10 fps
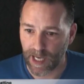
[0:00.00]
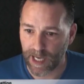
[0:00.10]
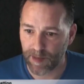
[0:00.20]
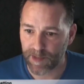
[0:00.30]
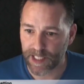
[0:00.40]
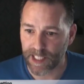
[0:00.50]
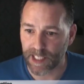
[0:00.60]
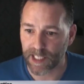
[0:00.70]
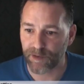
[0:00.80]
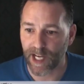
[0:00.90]
Um,
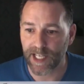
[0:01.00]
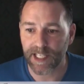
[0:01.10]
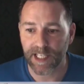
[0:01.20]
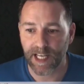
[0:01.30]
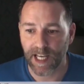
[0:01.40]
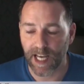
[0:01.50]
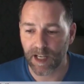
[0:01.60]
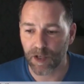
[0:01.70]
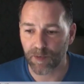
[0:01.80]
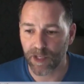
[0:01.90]
Stacey Lynn Rand.
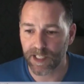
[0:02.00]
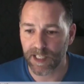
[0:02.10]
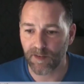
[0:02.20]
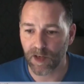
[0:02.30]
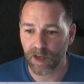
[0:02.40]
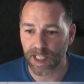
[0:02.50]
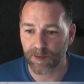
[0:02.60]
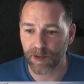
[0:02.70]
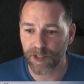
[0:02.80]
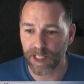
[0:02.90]
Um, good morning, Steven. Long
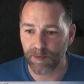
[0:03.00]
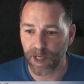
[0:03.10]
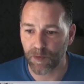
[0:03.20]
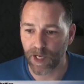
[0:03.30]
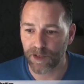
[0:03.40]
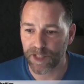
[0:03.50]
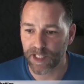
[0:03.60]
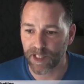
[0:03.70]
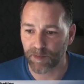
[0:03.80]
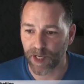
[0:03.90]
time no see. Been a while
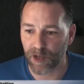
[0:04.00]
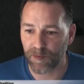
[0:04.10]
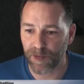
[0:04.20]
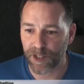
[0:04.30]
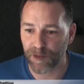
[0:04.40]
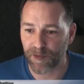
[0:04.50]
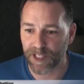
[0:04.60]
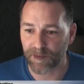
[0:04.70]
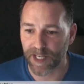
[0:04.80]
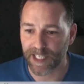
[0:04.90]
since I've been on Mission
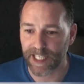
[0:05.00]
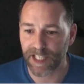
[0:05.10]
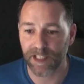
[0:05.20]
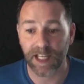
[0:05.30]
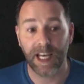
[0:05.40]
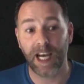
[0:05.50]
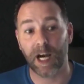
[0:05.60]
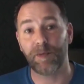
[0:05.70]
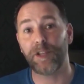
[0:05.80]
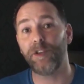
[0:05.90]
Monday Meditation.
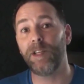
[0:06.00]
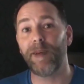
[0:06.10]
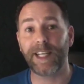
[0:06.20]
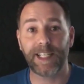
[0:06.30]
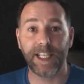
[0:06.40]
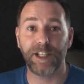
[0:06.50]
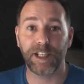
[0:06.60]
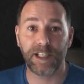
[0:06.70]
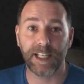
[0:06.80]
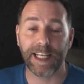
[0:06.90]
I'll be doing the
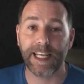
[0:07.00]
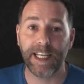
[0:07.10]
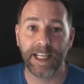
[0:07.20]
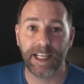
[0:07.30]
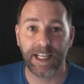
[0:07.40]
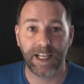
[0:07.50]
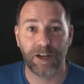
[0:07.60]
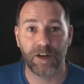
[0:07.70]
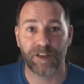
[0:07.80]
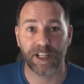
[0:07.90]
meditation today
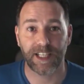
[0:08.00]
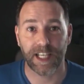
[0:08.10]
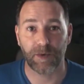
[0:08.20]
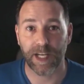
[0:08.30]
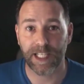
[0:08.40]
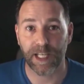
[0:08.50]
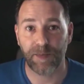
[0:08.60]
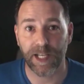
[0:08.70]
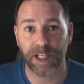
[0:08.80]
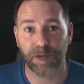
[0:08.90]
over on the
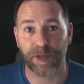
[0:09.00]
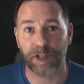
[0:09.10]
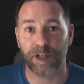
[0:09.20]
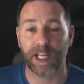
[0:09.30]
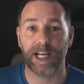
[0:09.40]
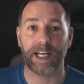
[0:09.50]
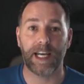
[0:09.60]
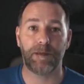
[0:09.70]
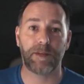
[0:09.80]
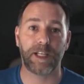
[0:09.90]
CYT page. I'll be doing that,
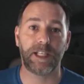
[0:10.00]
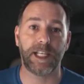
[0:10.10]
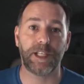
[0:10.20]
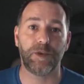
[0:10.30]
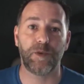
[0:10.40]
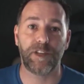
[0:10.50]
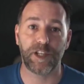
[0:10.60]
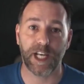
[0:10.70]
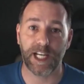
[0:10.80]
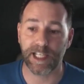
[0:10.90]
um, continuing with
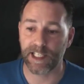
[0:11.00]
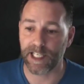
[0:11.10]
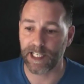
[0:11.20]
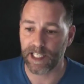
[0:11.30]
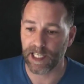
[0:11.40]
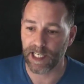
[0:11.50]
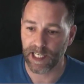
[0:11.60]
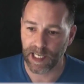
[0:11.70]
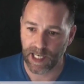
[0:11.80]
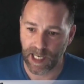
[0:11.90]
the Shakta series.
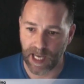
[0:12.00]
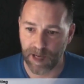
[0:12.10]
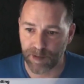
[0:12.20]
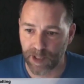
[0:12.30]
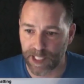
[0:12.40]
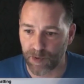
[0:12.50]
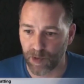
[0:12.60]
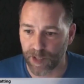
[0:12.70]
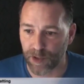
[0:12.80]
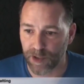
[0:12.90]
Um, so that's
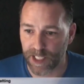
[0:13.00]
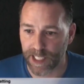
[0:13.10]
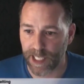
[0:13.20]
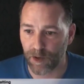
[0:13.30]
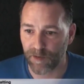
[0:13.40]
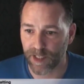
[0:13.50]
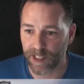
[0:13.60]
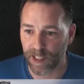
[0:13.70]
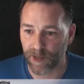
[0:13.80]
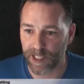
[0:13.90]
what we'll be doing today over on
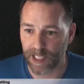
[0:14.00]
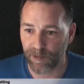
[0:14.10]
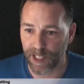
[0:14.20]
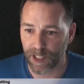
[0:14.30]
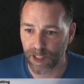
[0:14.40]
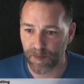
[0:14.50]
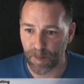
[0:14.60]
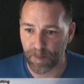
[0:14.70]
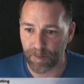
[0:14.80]
the CYT page.